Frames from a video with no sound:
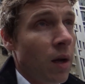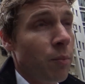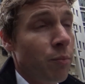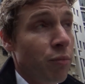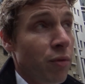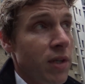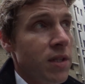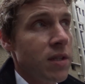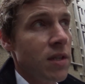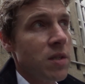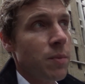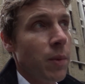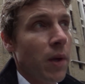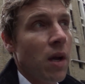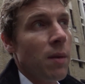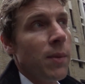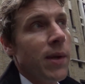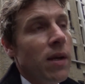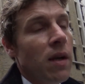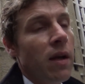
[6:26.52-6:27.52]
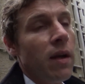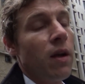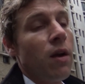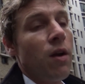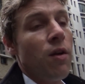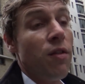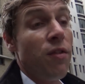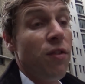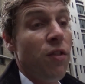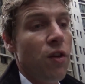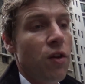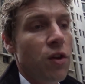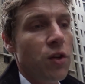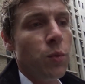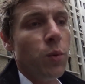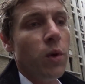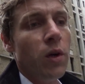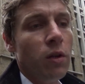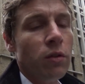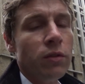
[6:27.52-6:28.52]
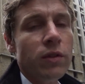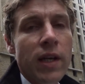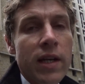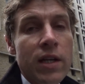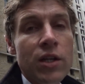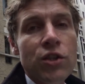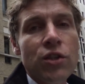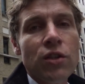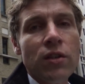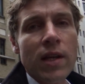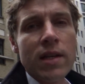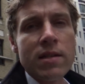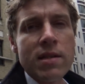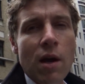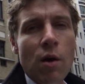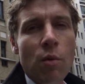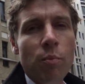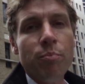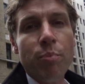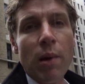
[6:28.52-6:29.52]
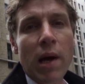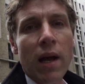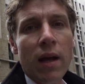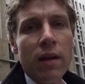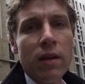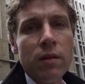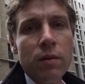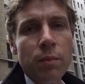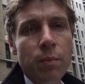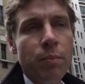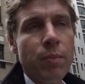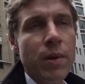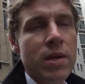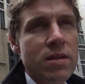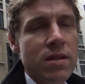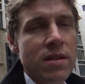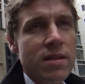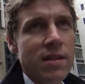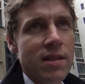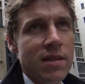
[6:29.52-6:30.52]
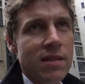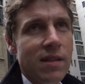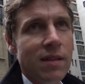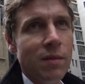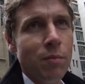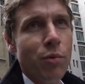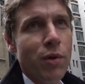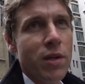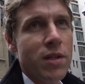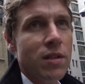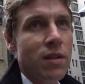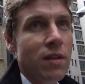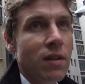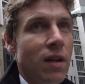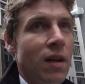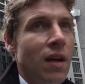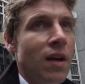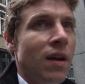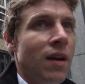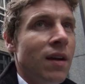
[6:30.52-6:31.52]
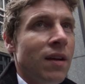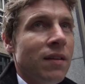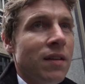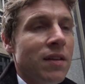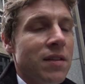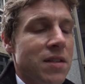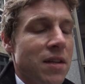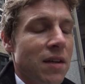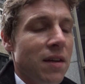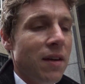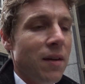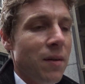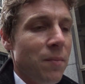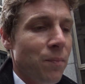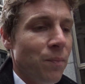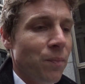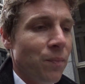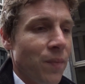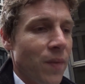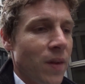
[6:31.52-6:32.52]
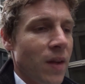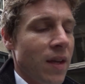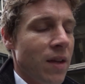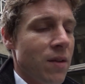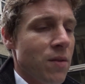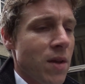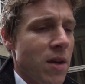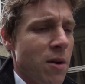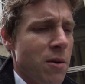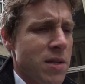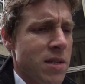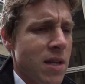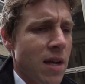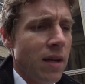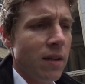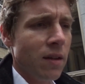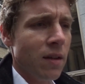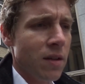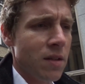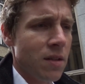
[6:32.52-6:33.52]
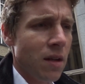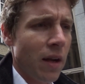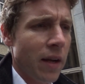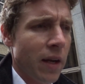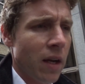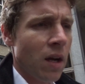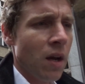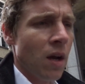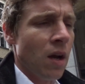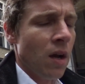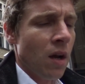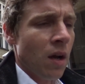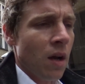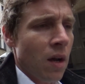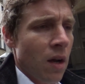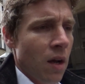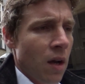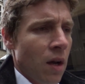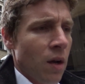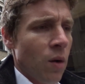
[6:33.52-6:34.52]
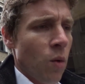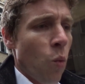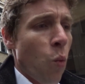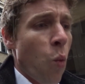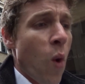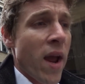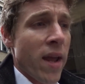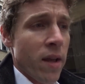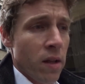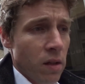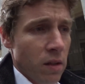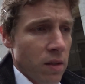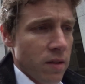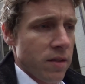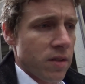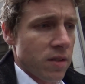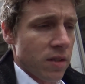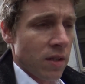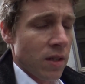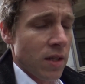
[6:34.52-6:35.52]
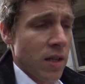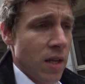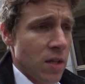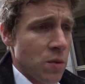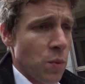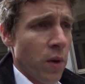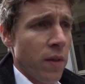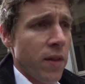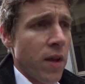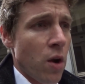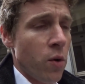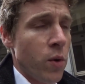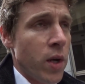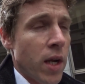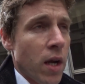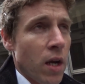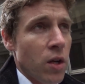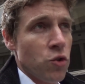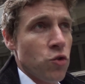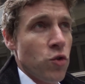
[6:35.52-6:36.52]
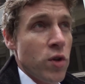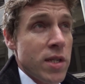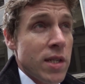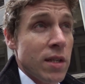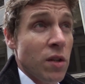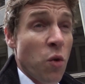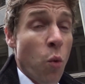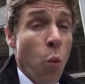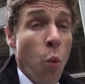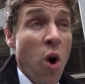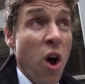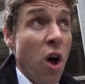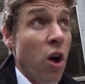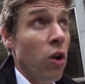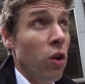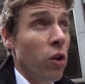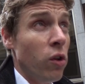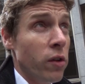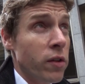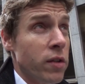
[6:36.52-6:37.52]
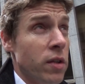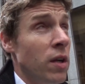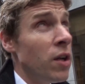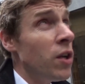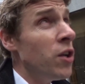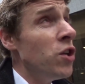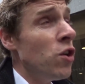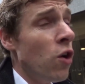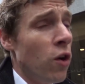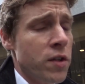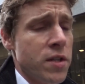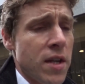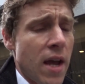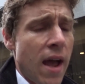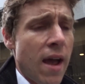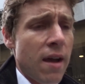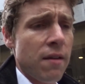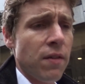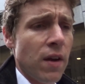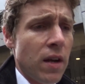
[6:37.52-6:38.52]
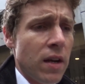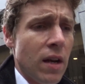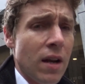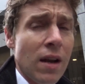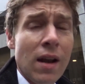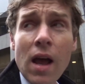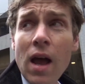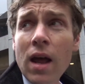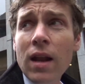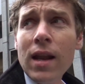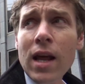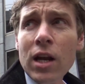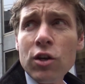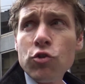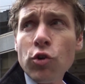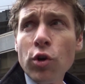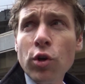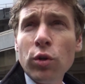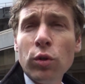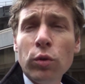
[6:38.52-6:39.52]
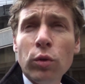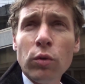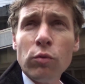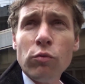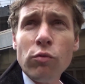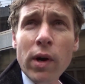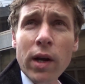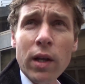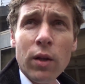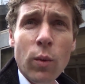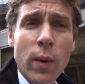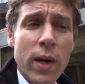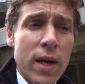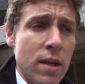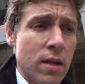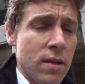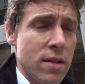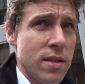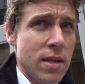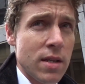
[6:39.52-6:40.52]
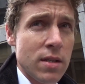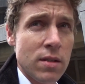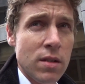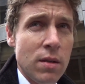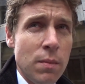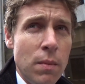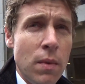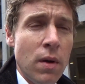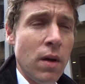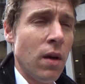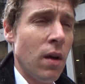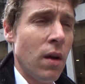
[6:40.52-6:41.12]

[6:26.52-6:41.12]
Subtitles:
Britain is becoming like a third world nation. That's how bad the business is in Britain. That they were saying that like Wales is one of the only countries in the world not to have any electrical railway system.